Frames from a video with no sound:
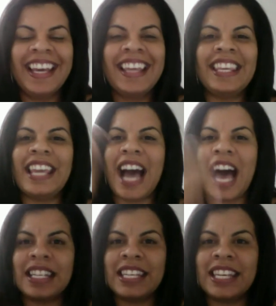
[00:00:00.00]
the
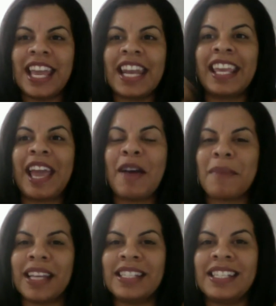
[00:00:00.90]
hot tea, and it kept
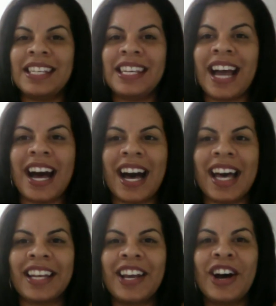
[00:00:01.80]
my tea
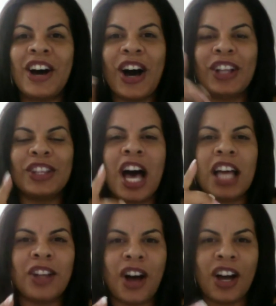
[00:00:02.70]
hot a
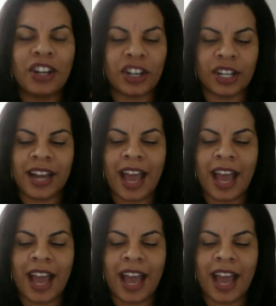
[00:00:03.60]
lot longer.